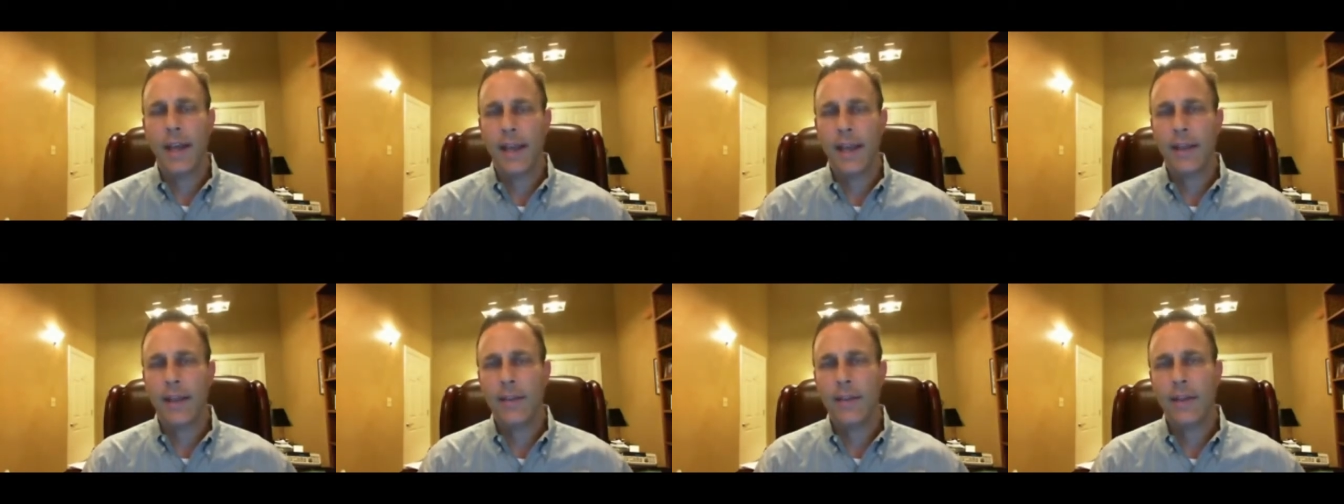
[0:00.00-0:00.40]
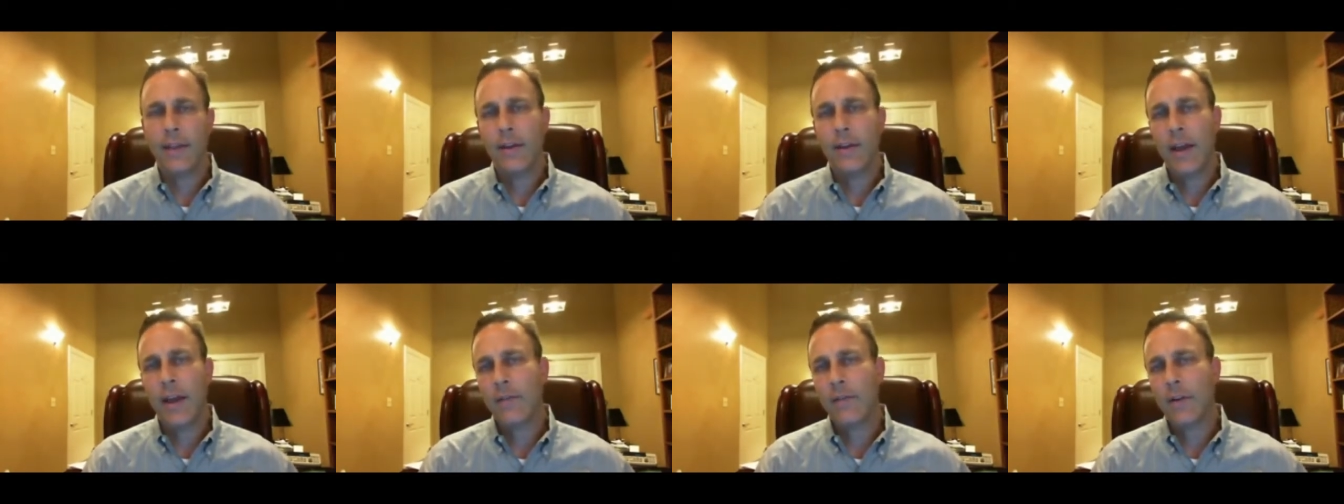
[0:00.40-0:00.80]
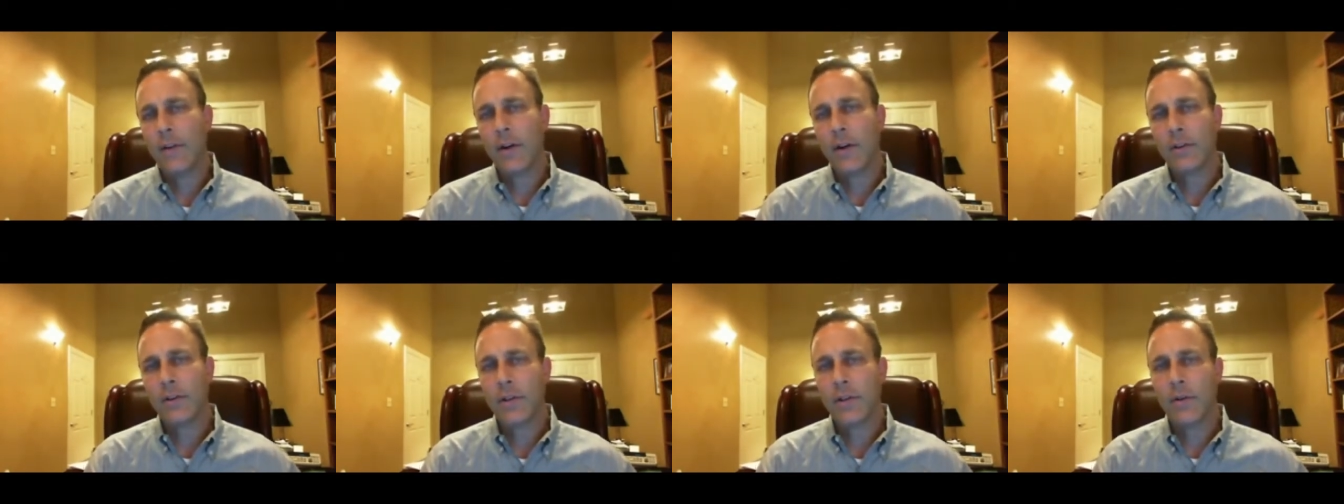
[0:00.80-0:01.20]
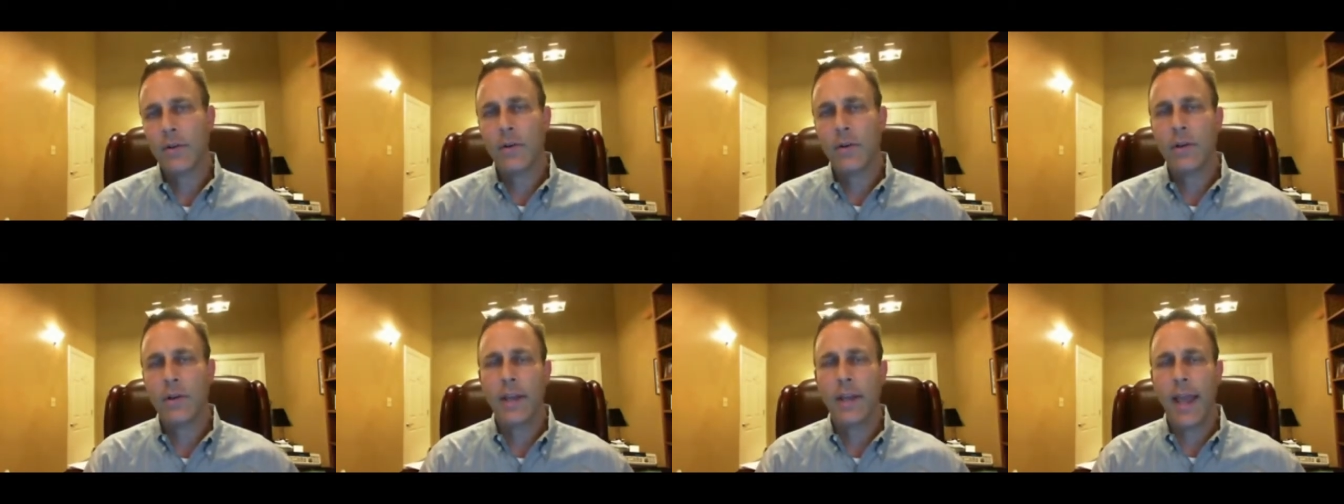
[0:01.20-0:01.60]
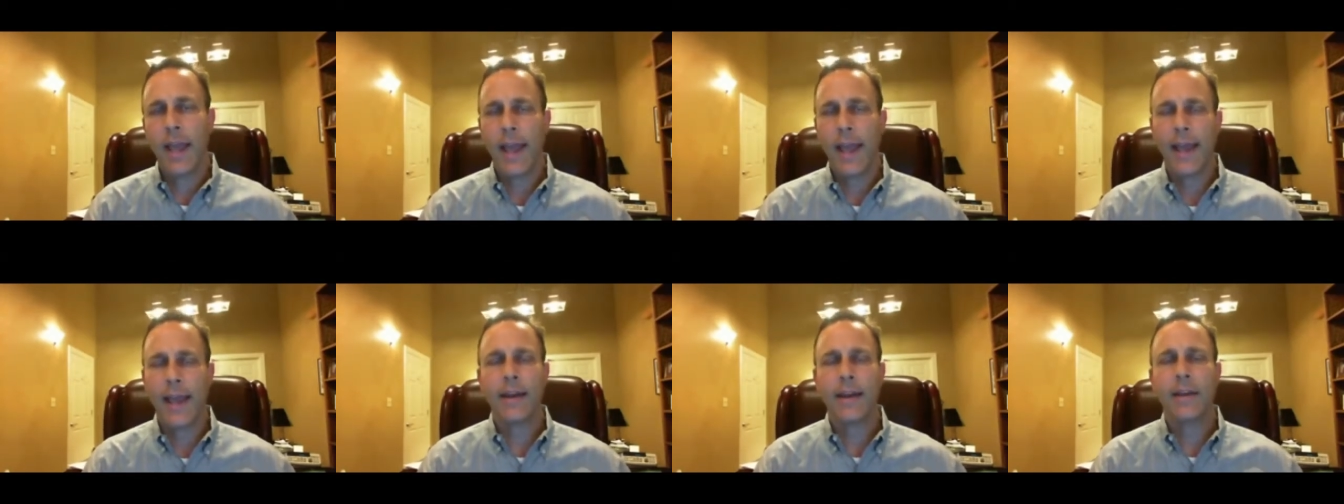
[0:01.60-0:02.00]
and then you have to also look
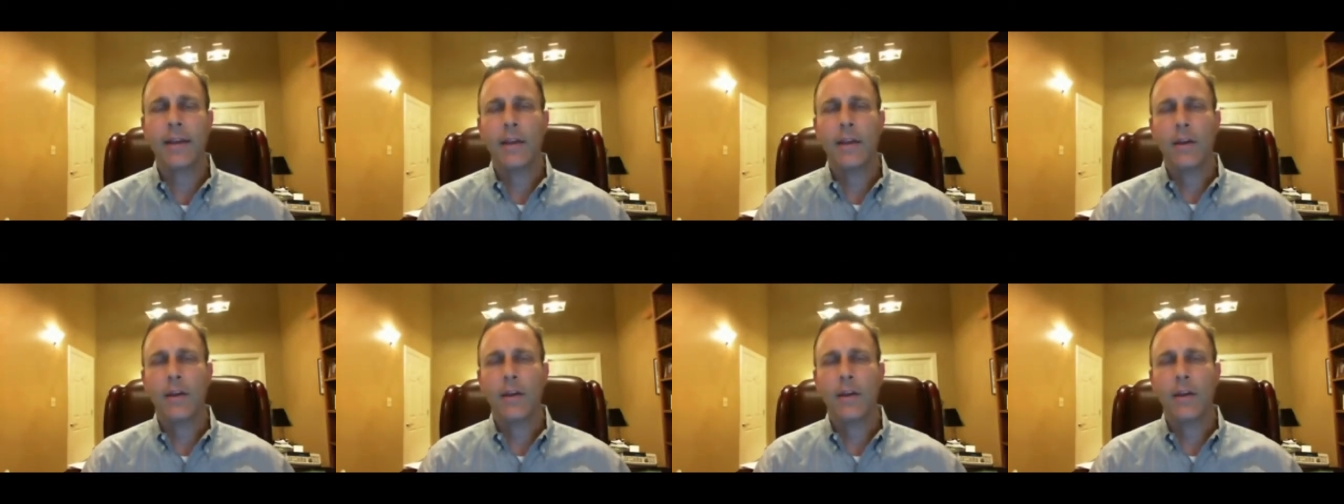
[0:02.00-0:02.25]
at